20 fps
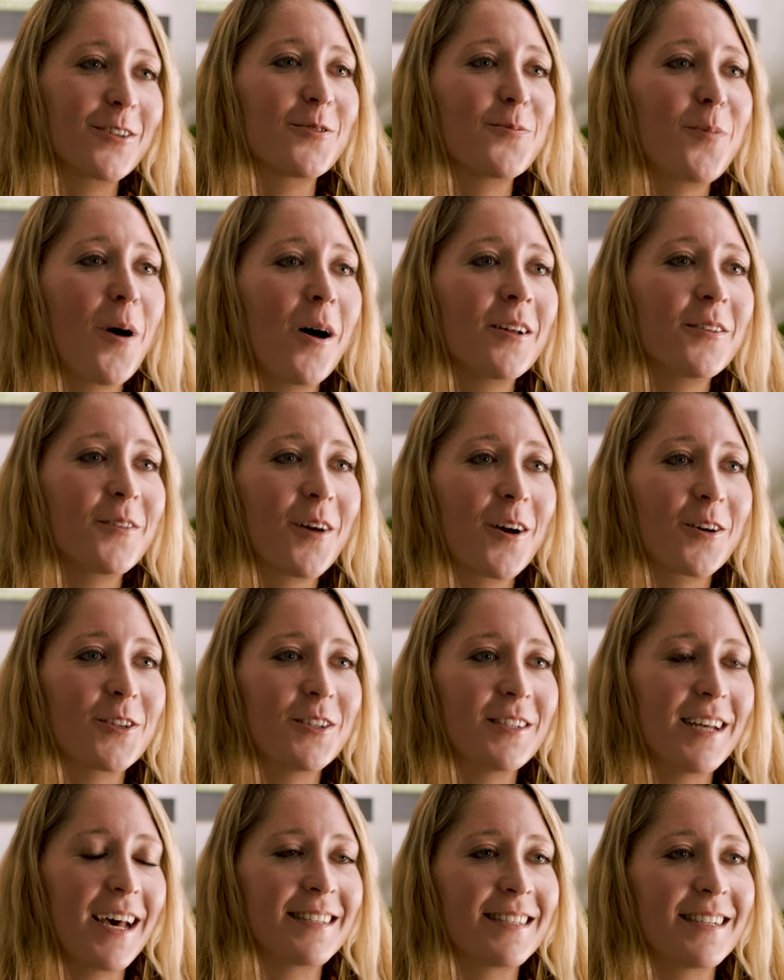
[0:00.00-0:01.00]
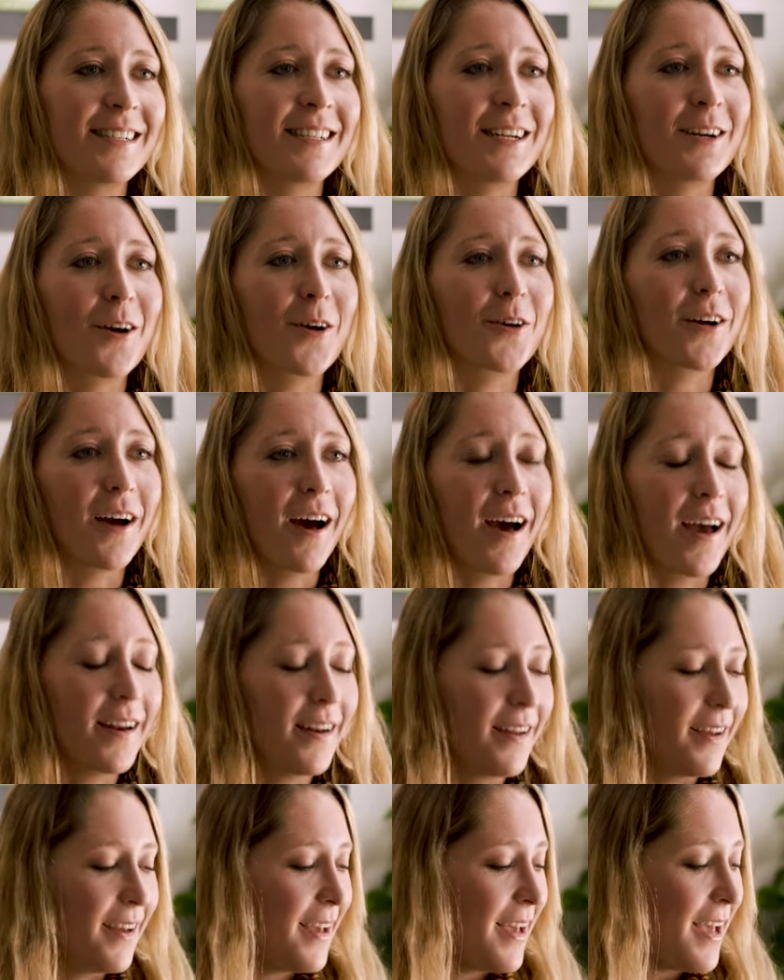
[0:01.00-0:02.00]
small and large intestine in our gut.
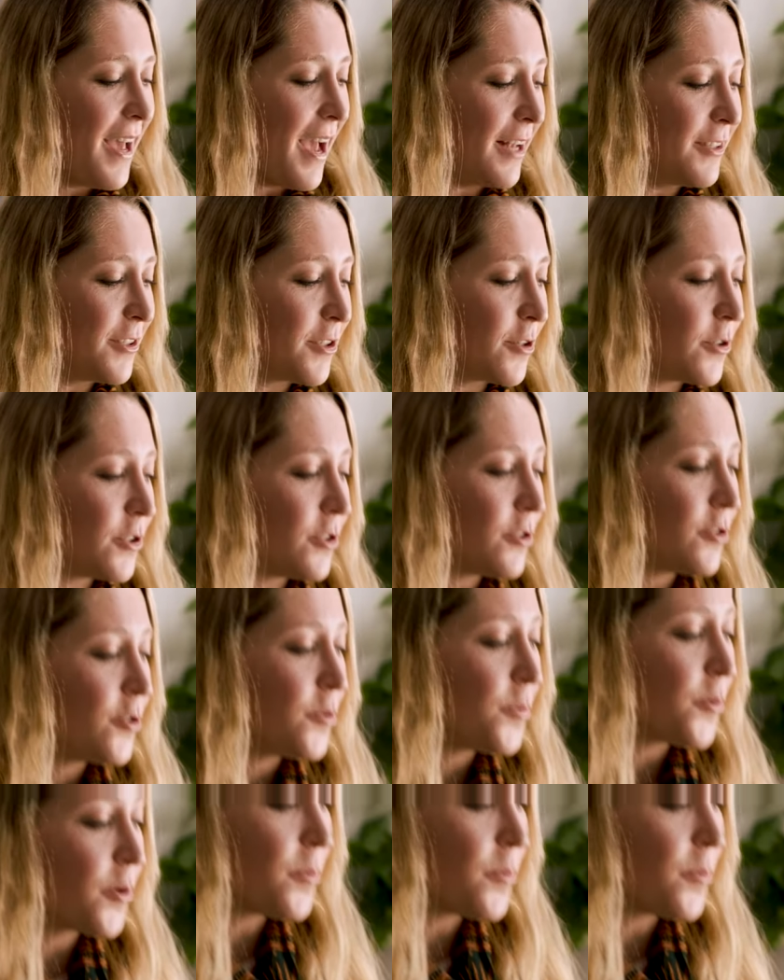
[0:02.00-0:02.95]
And so it's super